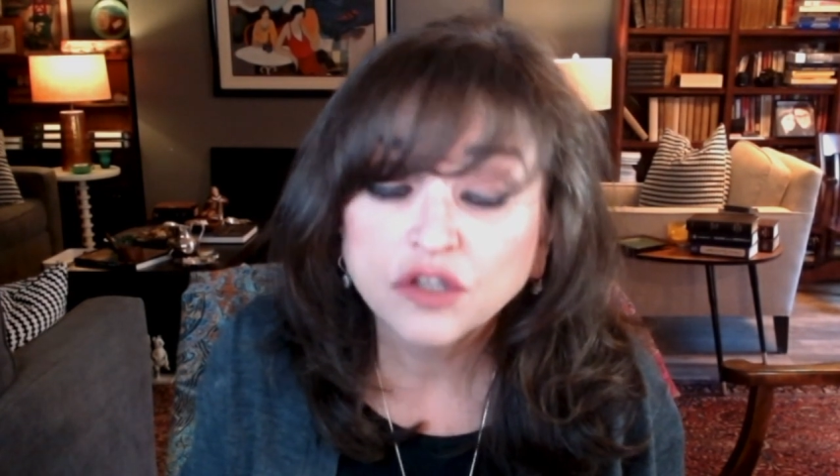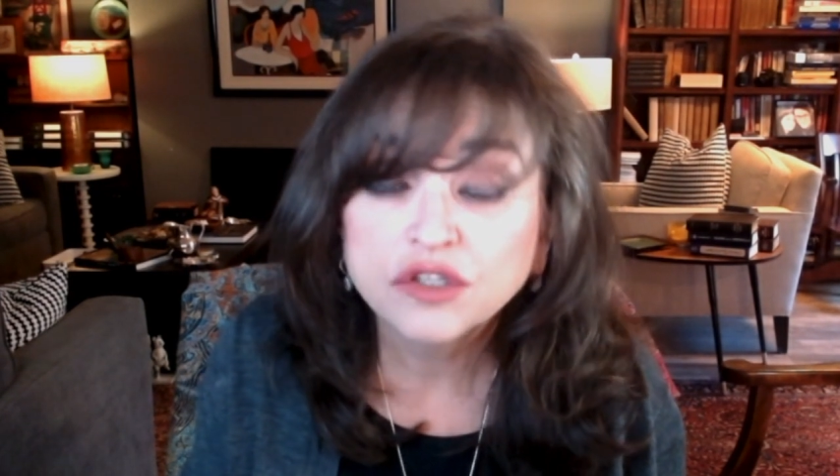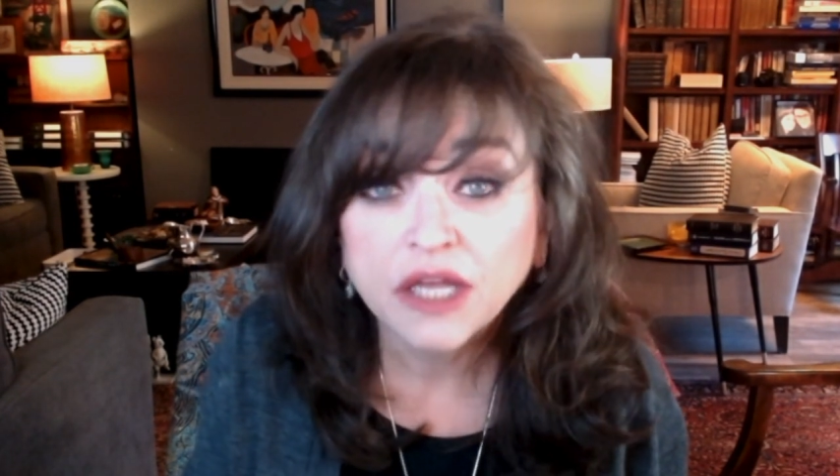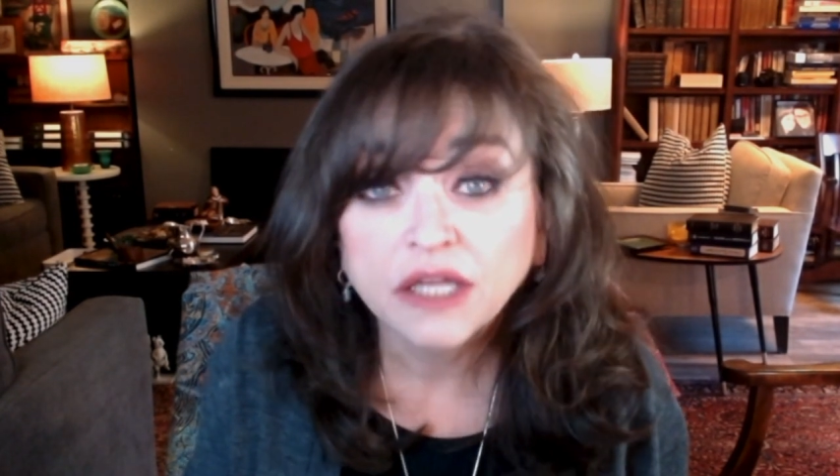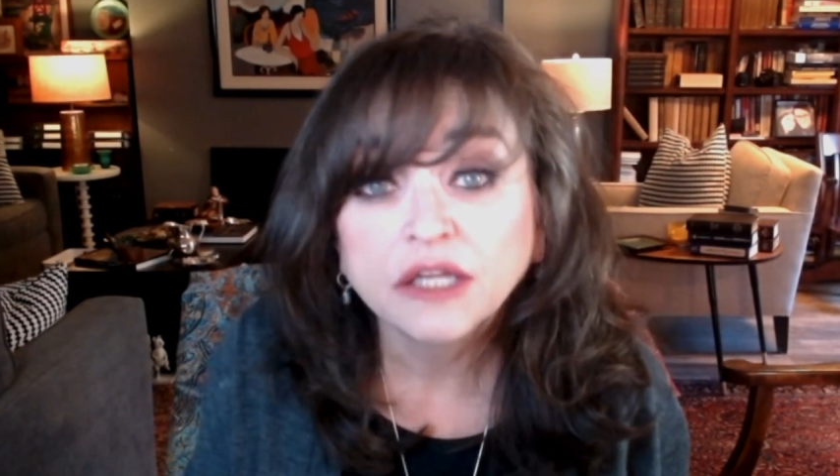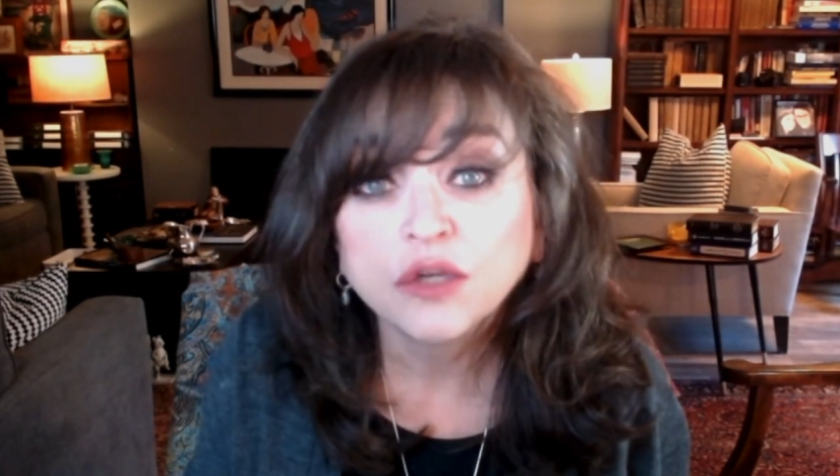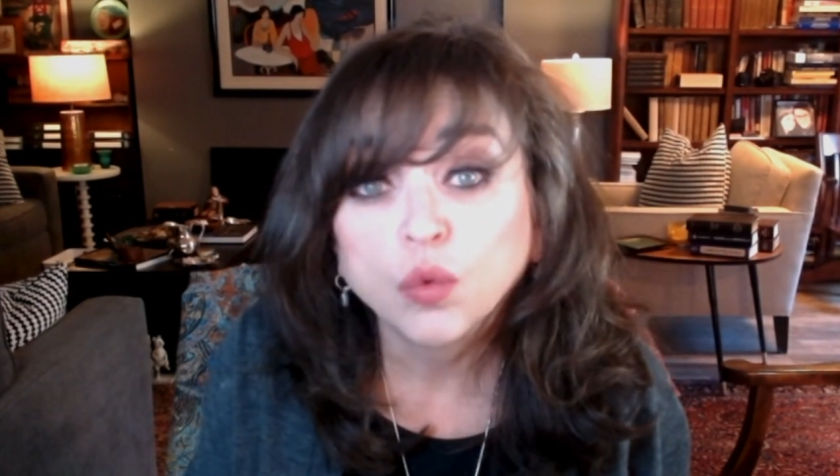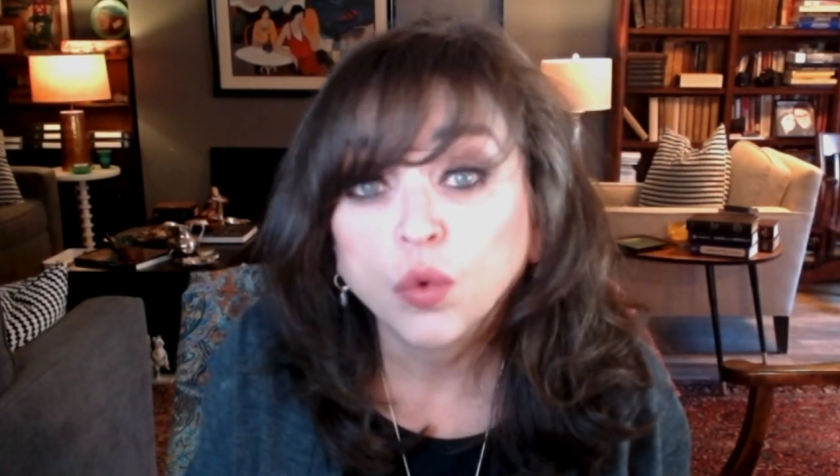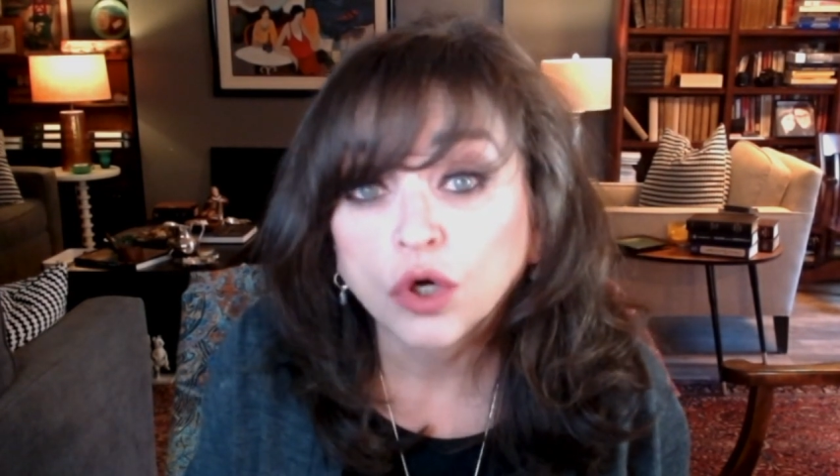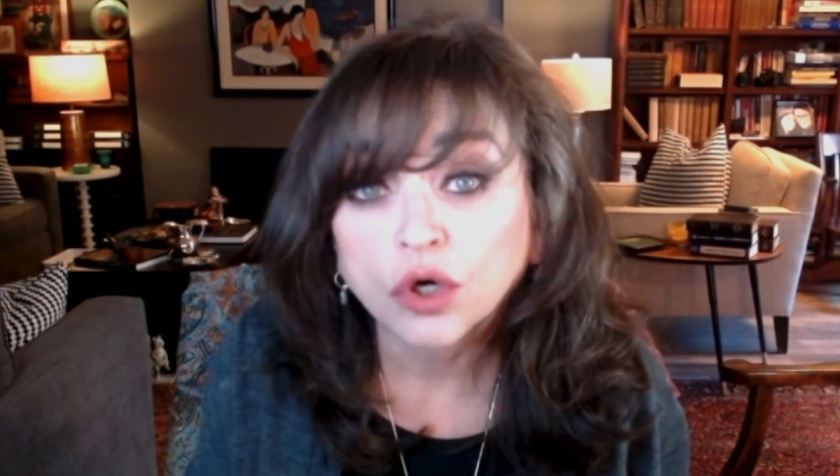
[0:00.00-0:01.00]
daily
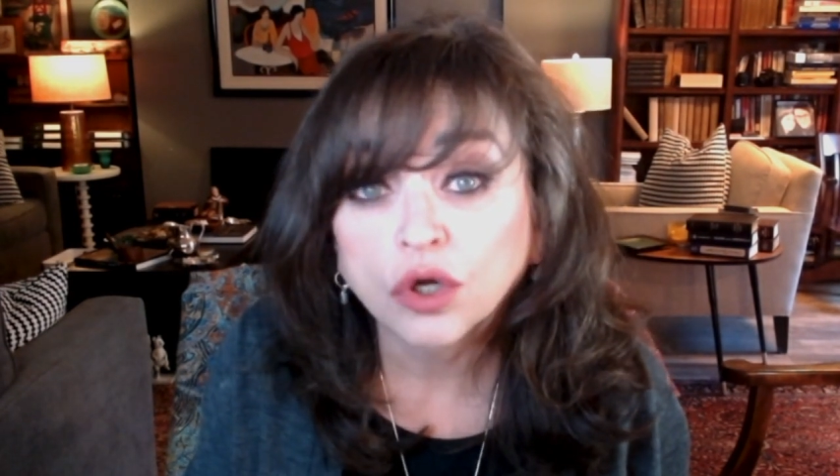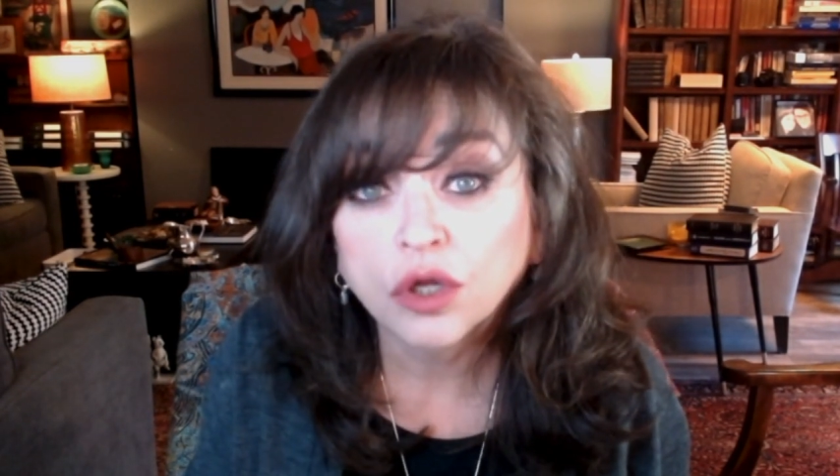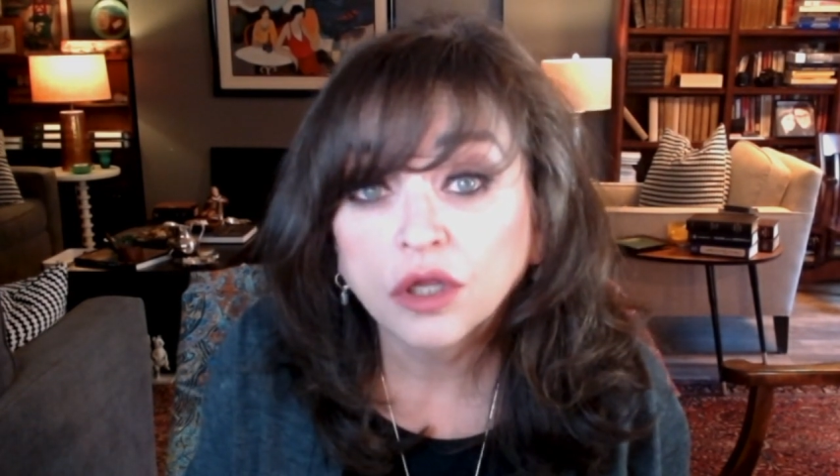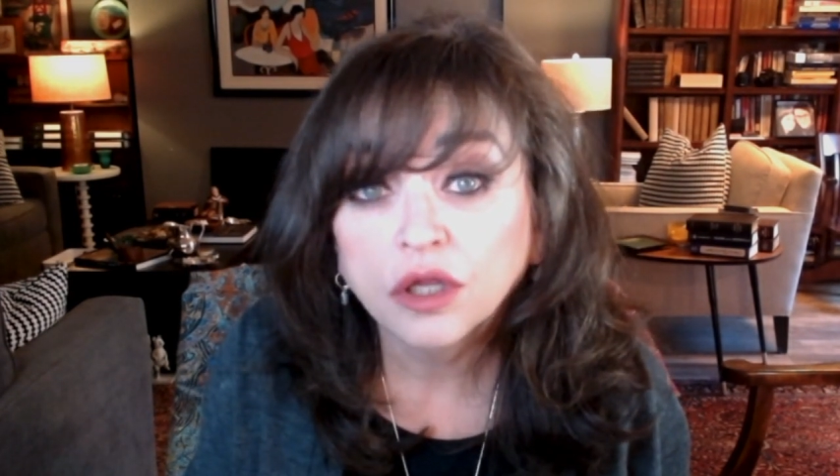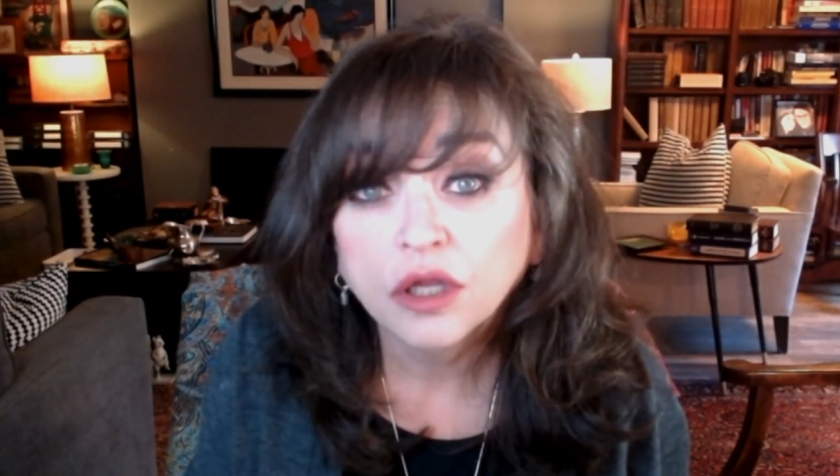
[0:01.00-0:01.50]
work,